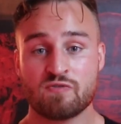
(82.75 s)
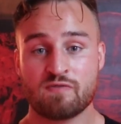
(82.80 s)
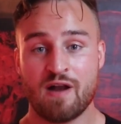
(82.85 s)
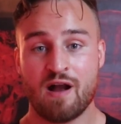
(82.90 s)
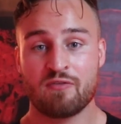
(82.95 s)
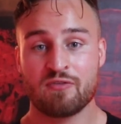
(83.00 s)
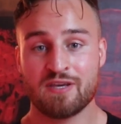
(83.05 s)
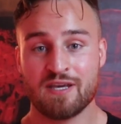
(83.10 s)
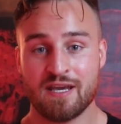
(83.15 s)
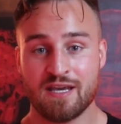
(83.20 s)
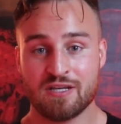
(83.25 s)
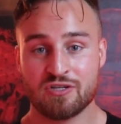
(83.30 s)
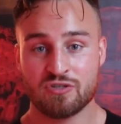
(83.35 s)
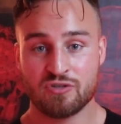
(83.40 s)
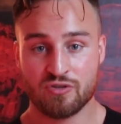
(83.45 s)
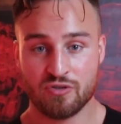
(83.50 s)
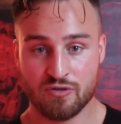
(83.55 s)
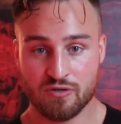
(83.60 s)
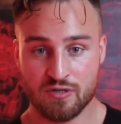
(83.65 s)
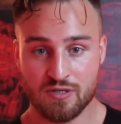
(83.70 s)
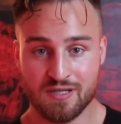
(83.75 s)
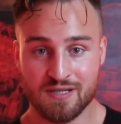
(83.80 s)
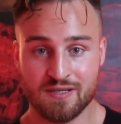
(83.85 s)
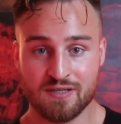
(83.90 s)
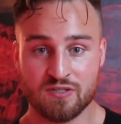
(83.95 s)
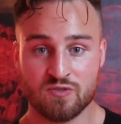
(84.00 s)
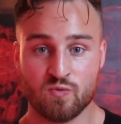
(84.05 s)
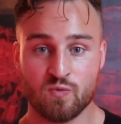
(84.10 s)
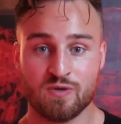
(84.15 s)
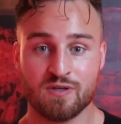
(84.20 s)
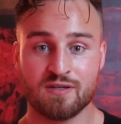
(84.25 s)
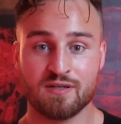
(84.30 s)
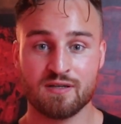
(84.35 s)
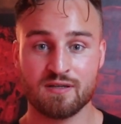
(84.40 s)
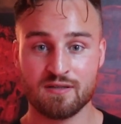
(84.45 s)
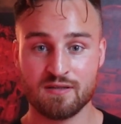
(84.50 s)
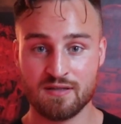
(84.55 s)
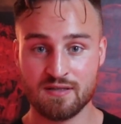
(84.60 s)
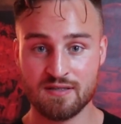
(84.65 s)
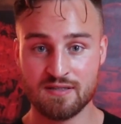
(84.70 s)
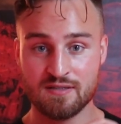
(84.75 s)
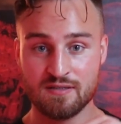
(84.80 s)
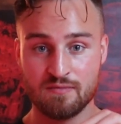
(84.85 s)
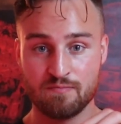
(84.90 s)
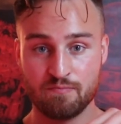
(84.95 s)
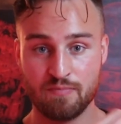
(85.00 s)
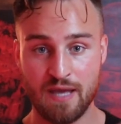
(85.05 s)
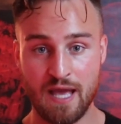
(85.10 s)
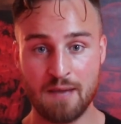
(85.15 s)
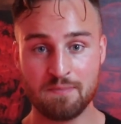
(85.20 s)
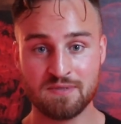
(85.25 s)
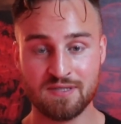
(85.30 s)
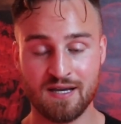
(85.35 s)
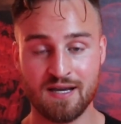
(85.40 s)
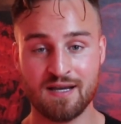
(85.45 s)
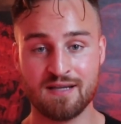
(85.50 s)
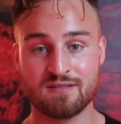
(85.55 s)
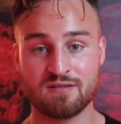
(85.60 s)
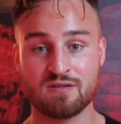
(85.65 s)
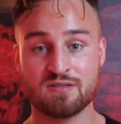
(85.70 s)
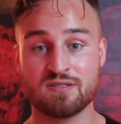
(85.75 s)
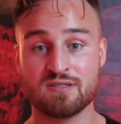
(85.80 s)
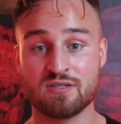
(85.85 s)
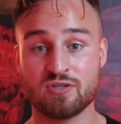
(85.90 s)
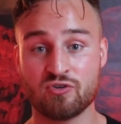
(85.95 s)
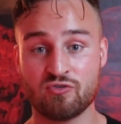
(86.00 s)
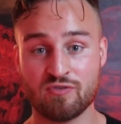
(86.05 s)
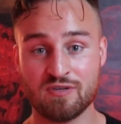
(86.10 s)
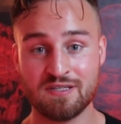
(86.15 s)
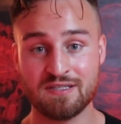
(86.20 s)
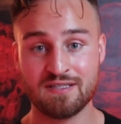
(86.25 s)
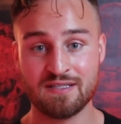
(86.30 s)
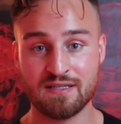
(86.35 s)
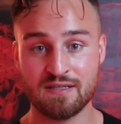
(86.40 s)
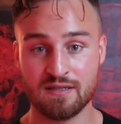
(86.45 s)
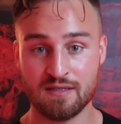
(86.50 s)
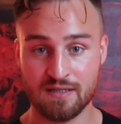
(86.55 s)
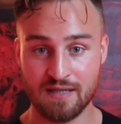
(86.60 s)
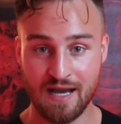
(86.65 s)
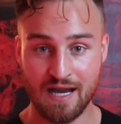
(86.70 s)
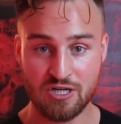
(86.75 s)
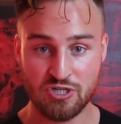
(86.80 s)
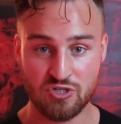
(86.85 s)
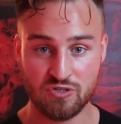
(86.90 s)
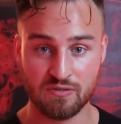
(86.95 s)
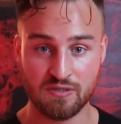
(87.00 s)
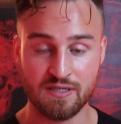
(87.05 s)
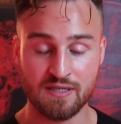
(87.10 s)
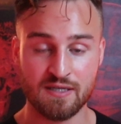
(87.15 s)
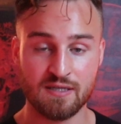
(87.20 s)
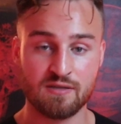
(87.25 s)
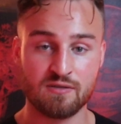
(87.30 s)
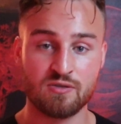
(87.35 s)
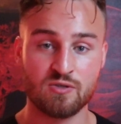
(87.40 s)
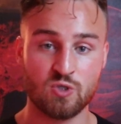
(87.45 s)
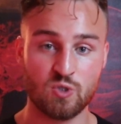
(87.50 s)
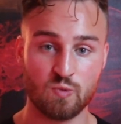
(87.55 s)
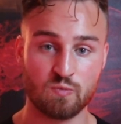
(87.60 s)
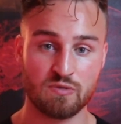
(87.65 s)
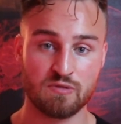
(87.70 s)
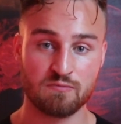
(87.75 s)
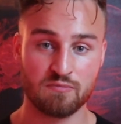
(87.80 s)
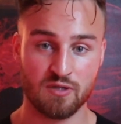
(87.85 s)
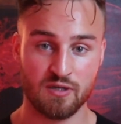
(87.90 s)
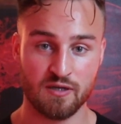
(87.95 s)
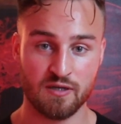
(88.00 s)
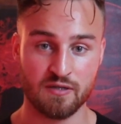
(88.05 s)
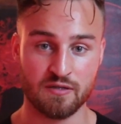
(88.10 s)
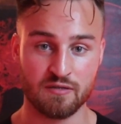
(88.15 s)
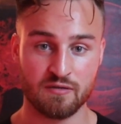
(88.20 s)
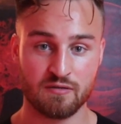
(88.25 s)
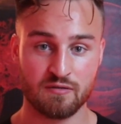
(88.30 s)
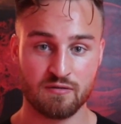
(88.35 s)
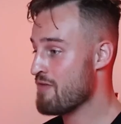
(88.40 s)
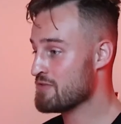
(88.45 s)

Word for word: around the age 30 is when this peptide starts decreasing naturally in the human blood.